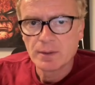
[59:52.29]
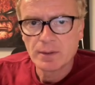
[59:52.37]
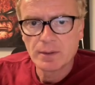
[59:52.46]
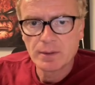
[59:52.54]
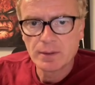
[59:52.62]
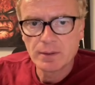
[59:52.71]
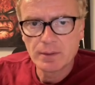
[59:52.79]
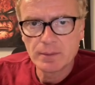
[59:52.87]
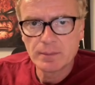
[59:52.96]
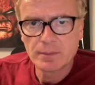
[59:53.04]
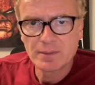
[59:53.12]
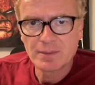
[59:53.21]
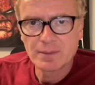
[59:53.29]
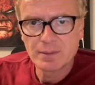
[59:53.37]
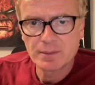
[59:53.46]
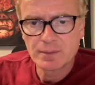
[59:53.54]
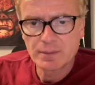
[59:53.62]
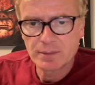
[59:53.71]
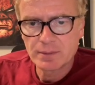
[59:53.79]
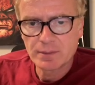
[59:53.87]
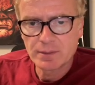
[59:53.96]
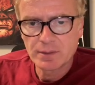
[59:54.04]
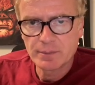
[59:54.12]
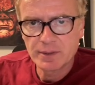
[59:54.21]
Let
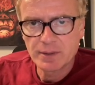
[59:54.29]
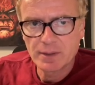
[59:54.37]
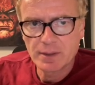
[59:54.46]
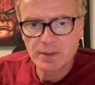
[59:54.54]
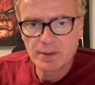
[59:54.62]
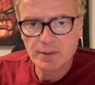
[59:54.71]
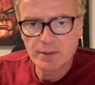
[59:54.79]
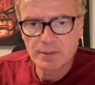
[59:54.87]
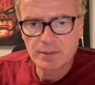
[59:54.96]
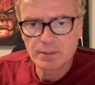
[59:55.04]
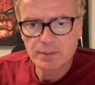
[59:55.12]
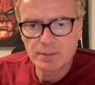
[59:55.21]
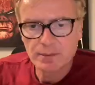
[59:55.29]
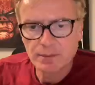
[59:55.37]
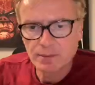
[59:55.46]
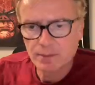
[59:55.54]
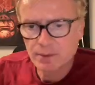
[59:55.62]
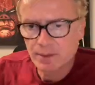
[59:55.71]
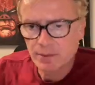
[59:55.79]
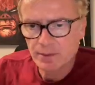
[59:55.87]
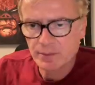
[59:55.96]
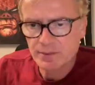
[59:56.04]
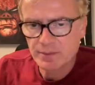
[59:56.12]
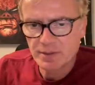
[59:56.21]
me get out of here.
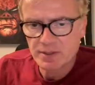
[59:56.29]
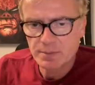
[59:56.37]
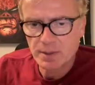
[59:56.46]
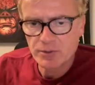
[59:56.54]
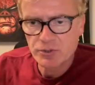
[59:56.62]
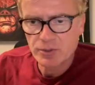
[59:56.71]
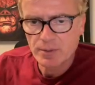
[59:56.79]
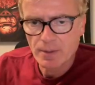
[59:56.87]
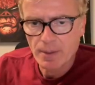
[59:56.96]
go to the next page.